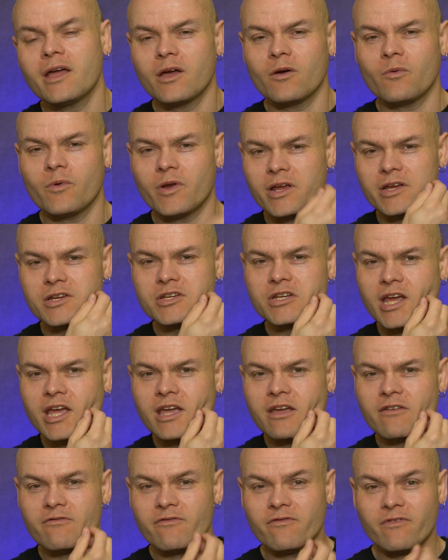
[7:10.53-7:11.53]
when I
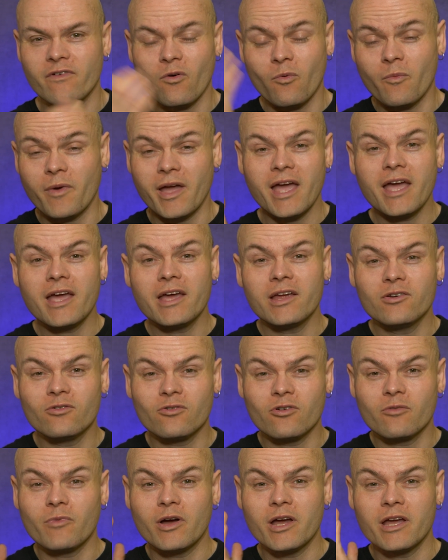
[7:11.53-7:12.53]
shave on my head or
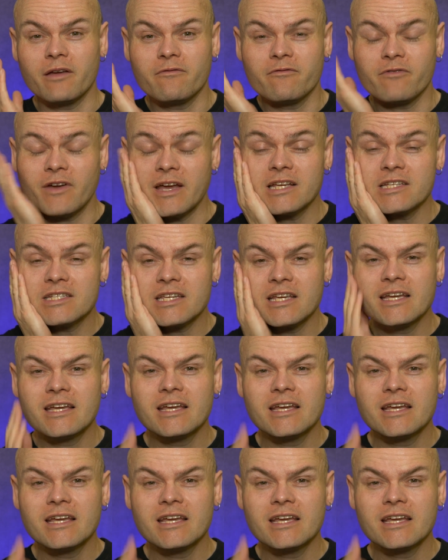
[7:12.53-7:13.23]
on my face,